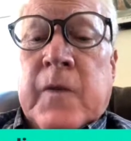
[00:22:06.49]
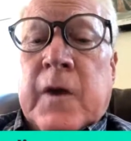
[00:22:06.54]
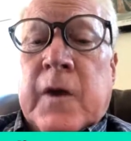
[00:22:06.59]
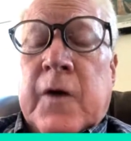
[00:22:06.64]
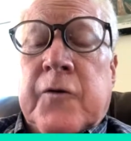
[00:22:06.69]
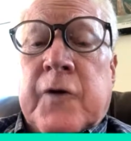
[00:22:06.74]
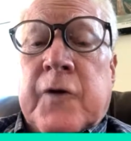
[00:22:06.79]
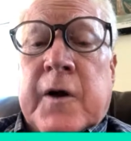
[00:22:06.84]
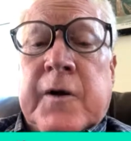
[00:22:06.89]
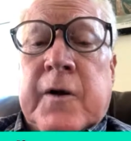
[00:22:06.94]

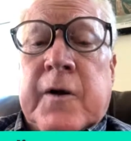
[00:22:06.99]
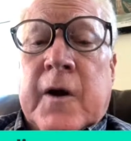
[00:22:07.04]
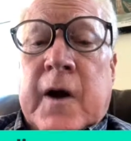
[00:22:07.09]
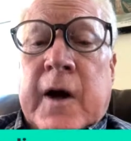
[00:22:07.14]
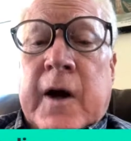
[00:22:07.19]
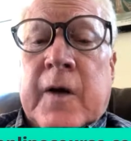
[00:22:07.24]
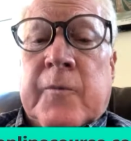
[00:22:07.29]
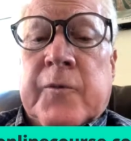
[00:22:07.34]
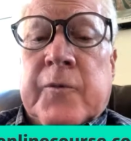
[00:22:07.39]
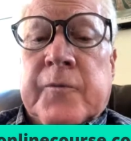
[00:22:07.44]
is
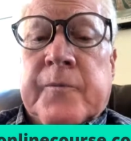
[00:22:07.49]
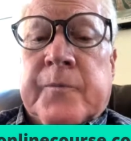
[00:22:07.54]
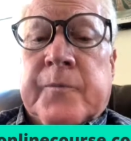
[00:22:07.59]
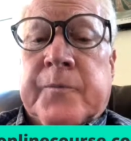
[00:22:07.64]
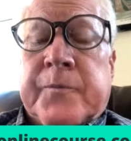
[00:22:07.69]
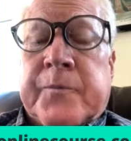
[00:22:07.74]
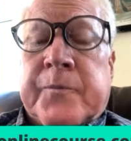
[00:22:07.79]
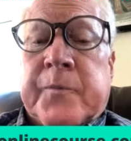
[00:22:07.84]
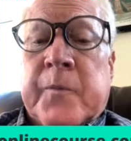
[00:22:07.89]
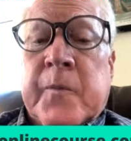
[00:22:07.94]
undeniable.
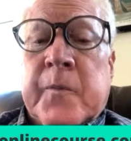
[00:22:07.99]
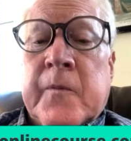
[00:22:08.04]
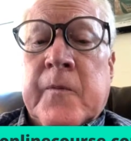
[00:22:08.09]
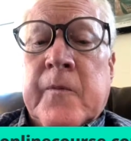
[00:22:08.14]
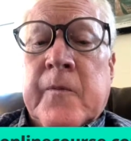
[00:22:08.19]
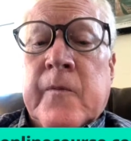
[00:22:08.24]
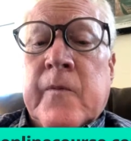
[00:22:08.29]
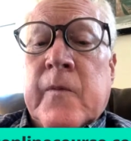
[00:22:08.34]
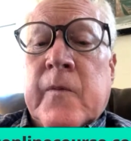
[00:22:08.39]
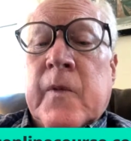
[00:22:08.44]

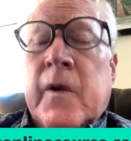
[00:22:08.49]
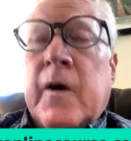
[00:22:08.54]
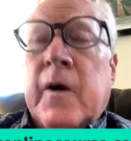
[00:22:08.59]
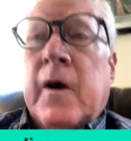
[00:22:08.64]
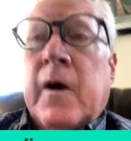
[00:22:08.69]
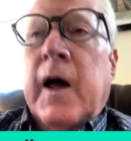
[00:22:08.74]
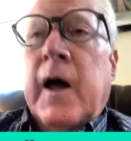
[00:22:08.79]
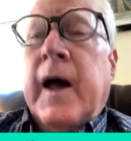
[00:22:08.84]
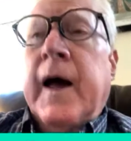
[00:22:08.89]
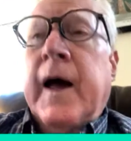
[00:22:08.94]

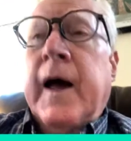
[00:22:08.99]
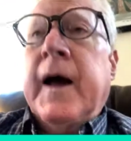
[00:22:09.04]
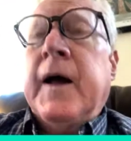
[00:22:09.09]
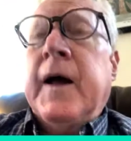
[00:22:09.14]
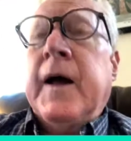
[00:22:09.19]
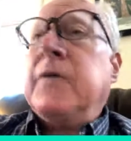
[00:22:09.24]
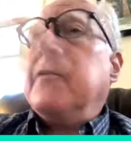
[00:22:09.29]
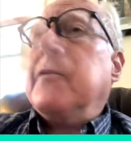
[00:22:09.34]
And the